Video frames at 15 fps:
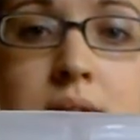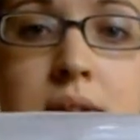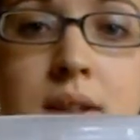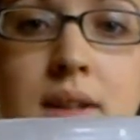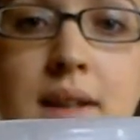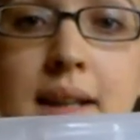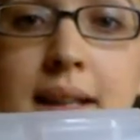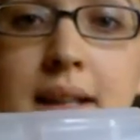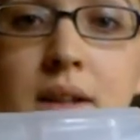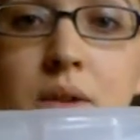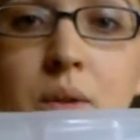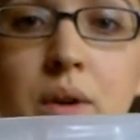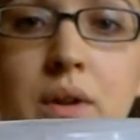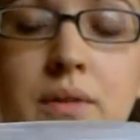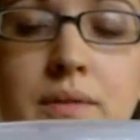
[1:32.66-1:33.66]
to the little
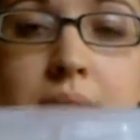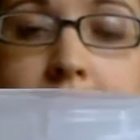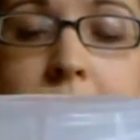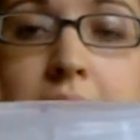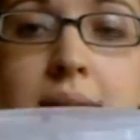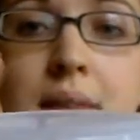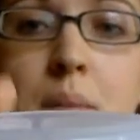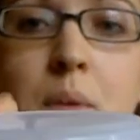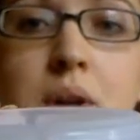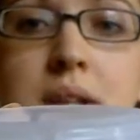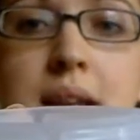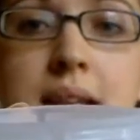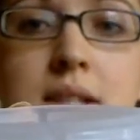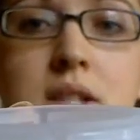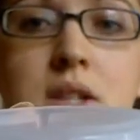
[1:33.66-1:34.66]
groove there, and then what you
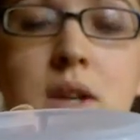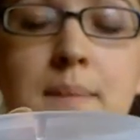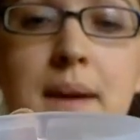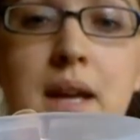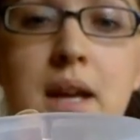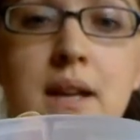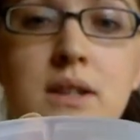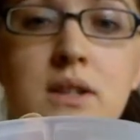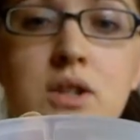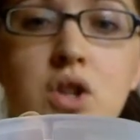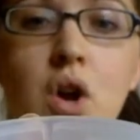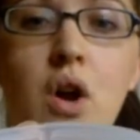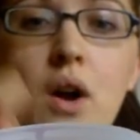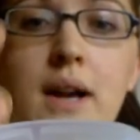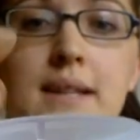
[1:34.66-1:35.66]
need to do, make
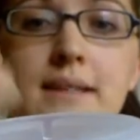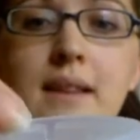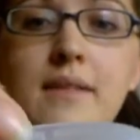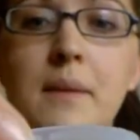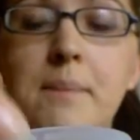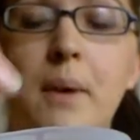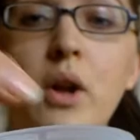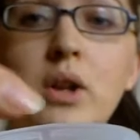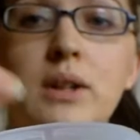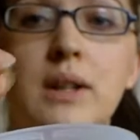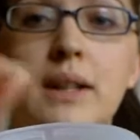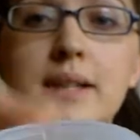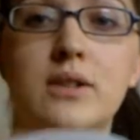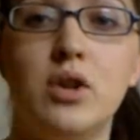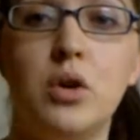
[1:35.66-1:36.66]
sure is that the bottle
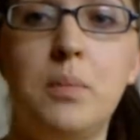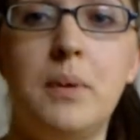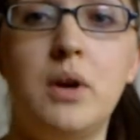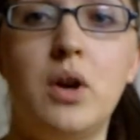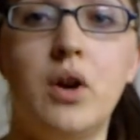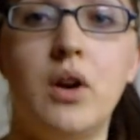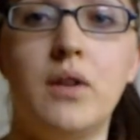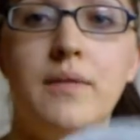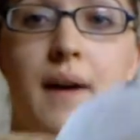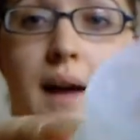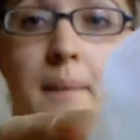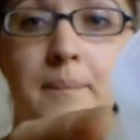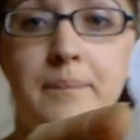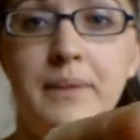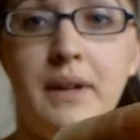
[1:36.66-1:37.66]
is up and
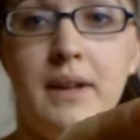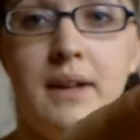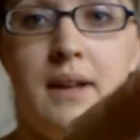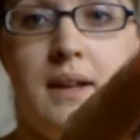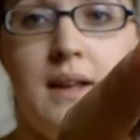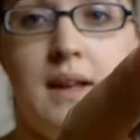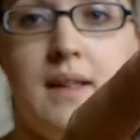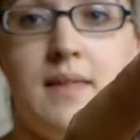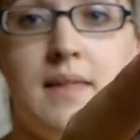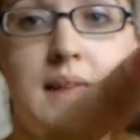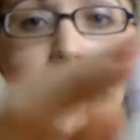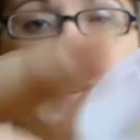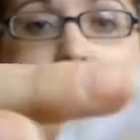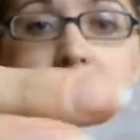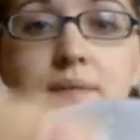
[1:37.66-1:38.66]
over the
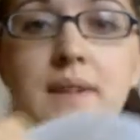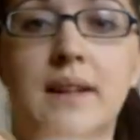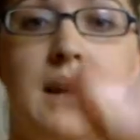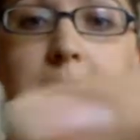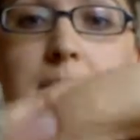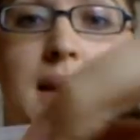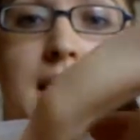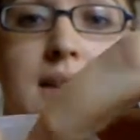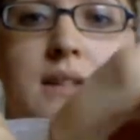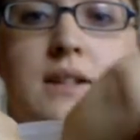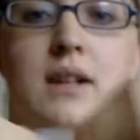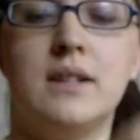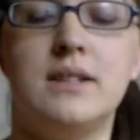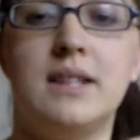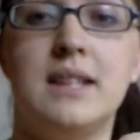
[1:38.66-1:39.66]
edge of the lip here, and
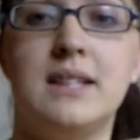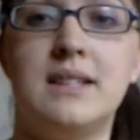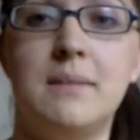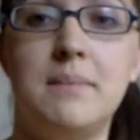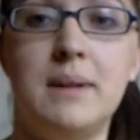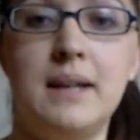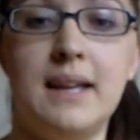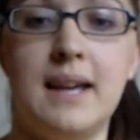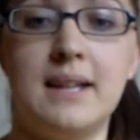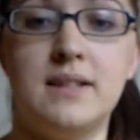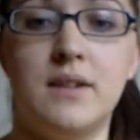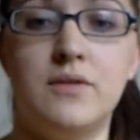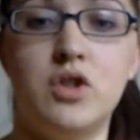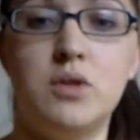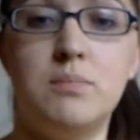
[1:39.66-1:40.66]
that's simply a case
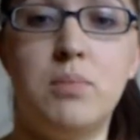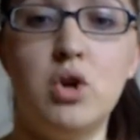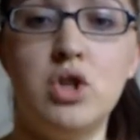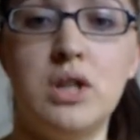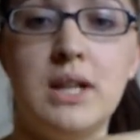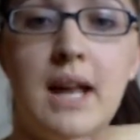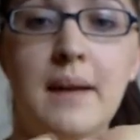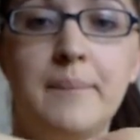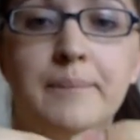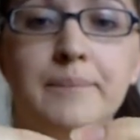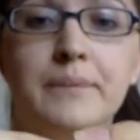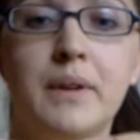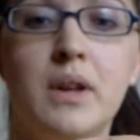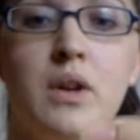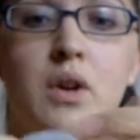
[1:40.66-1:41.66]
of just pushing it
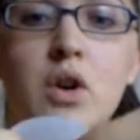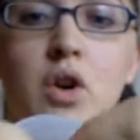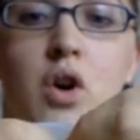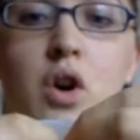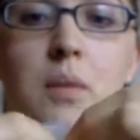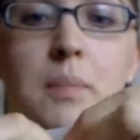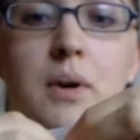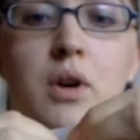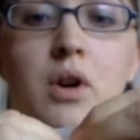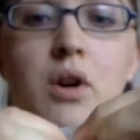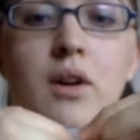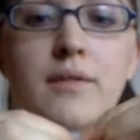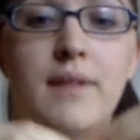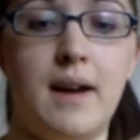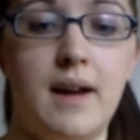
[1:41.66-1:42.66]
up and
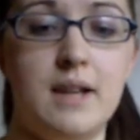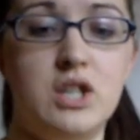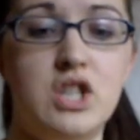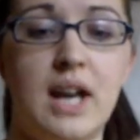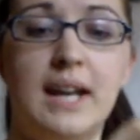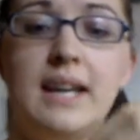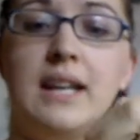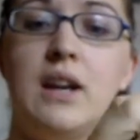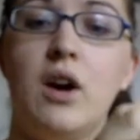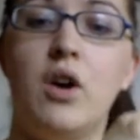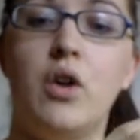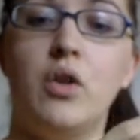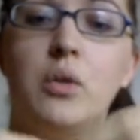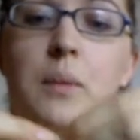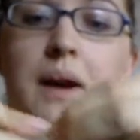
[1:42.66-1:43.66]
over and checking it
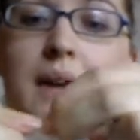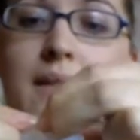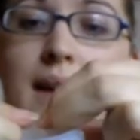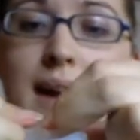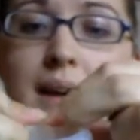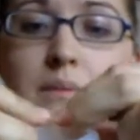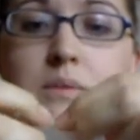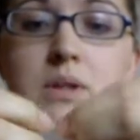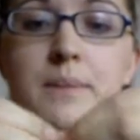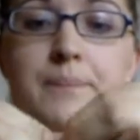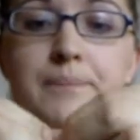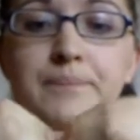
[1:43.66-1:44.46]
all the way around.